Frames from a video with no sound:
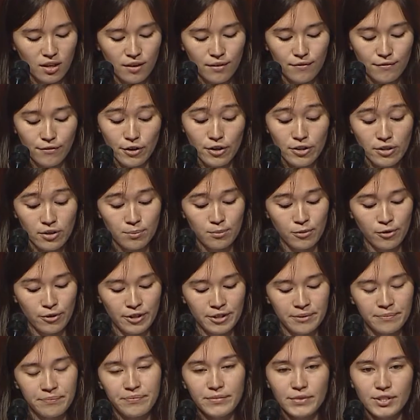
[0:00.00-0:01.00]

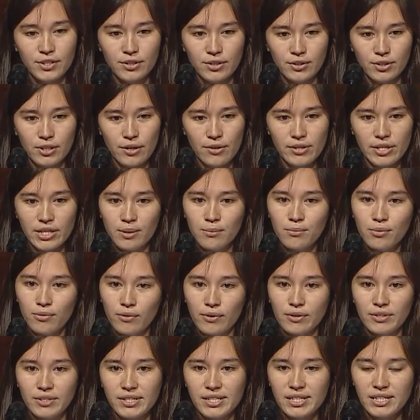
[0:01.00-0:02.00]
Furthermore, you know the
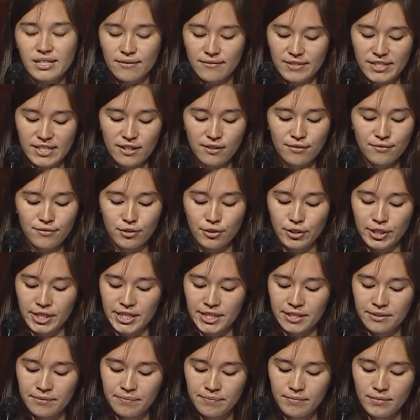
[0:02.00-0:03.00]
importance of self
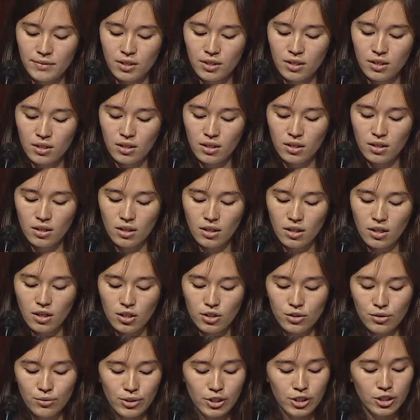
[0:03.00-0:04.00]
learning.
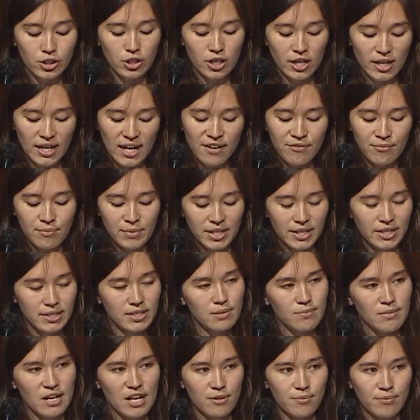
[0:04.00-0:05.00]
You could not have made it
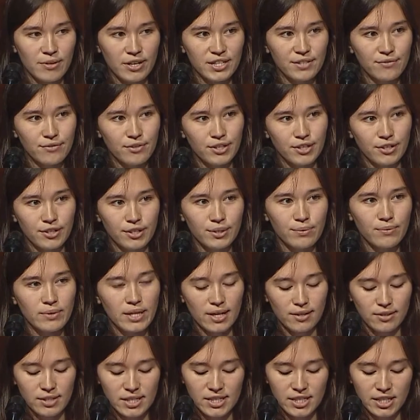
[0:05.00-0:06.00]
to Math Prize for Girls
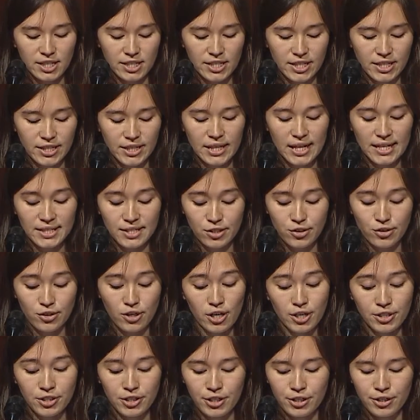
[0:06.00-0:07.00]
without studying extra
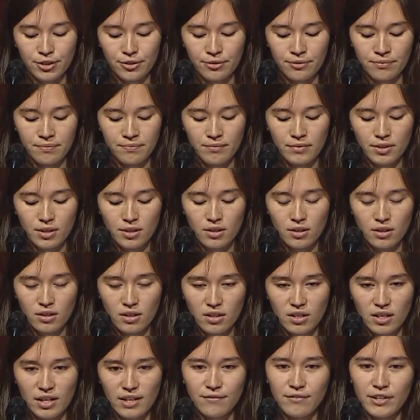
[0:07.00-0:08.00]
on your own.
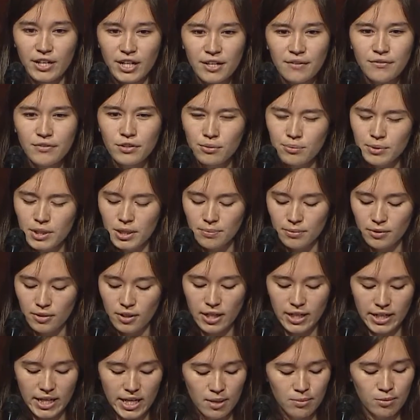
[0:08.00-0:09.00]
And very few people
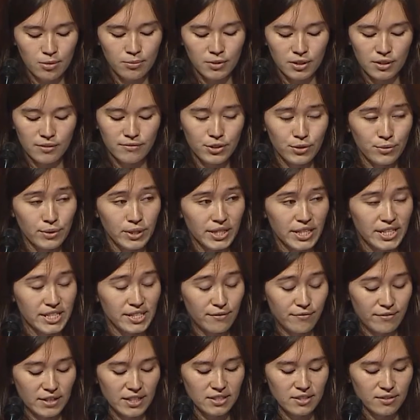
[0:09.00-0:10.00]
are capable of doing this
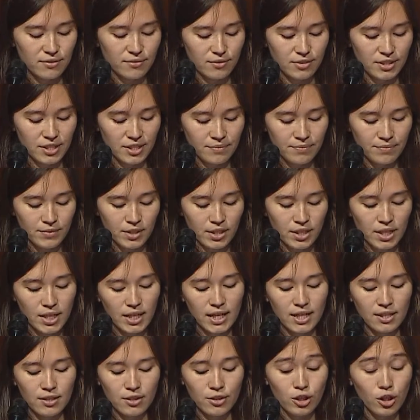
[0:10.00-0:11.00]
effectively,
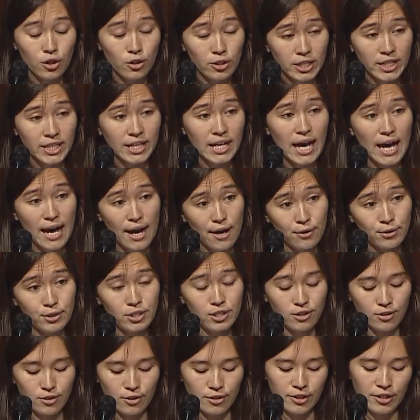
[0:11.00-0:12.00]
and learning how
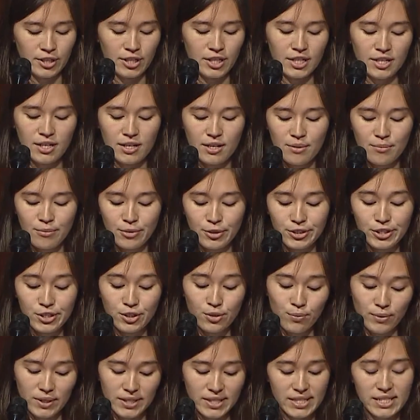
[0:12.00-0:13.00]
to learn puts
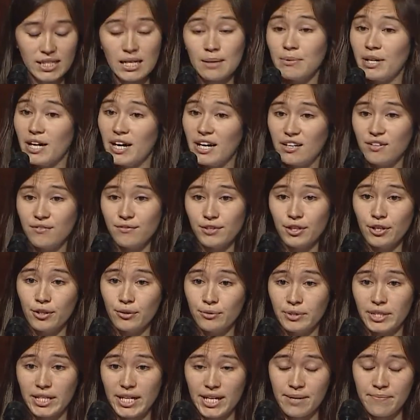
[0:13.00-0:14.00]
you one step ahead of your
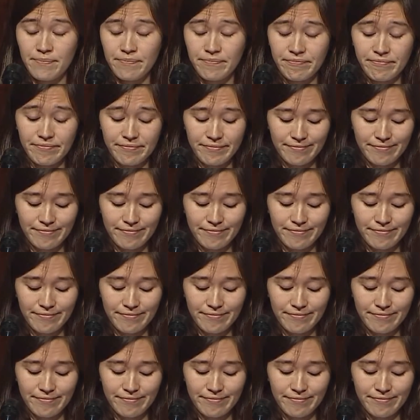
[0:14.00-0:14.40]
own game.